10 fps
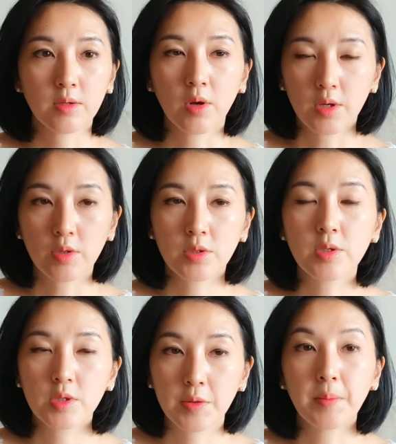
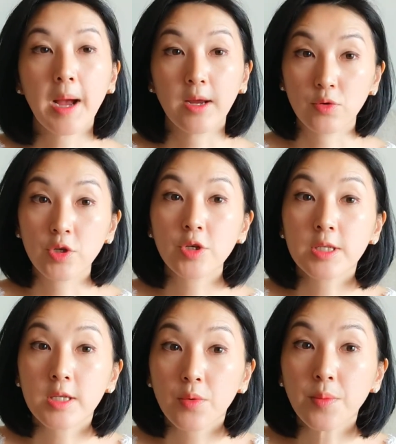serum, hydration
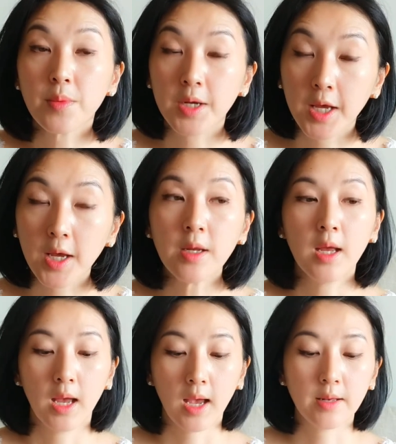serum again,
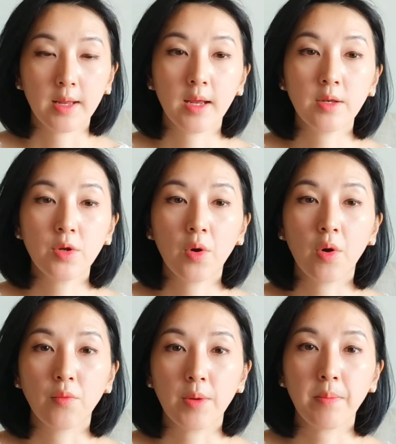and then
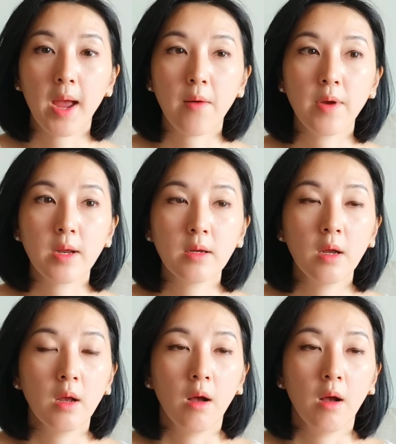your repairing